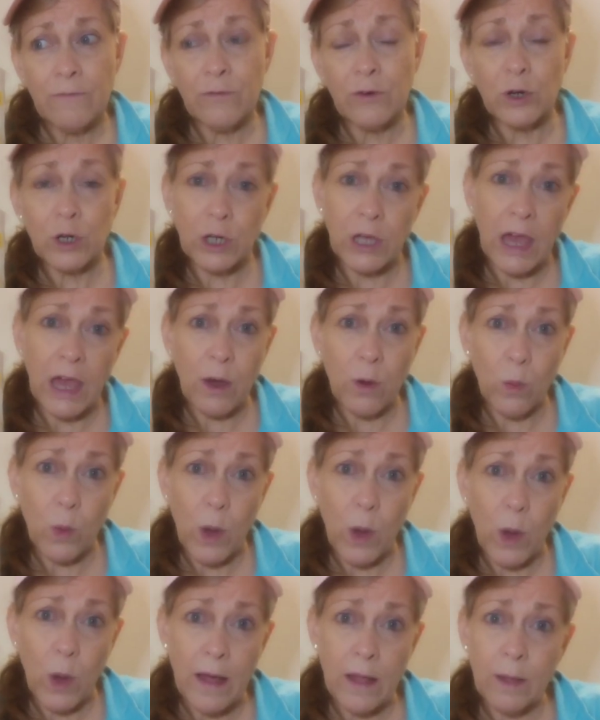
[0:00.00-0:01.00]
for Get
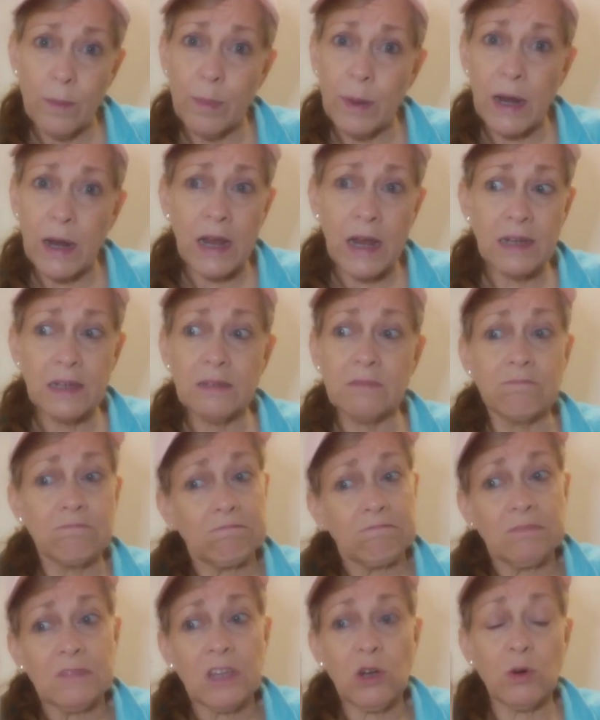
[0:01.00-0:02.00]
Well, but I
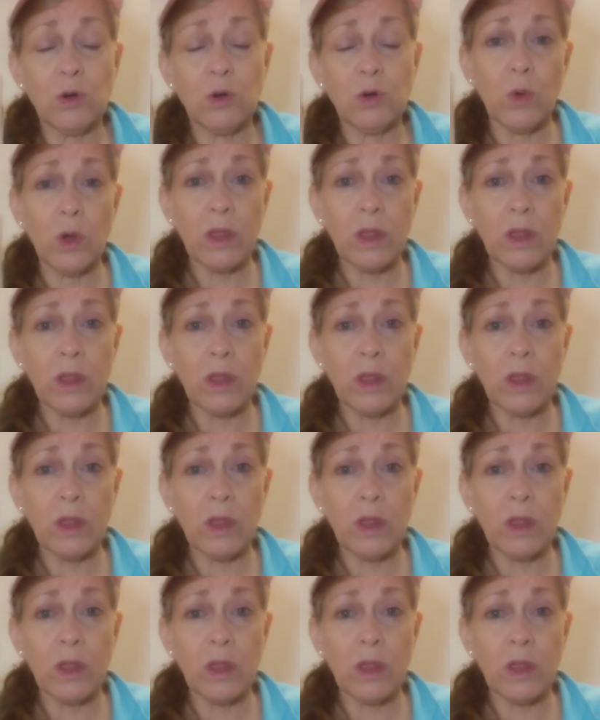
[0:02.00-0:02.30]
don't know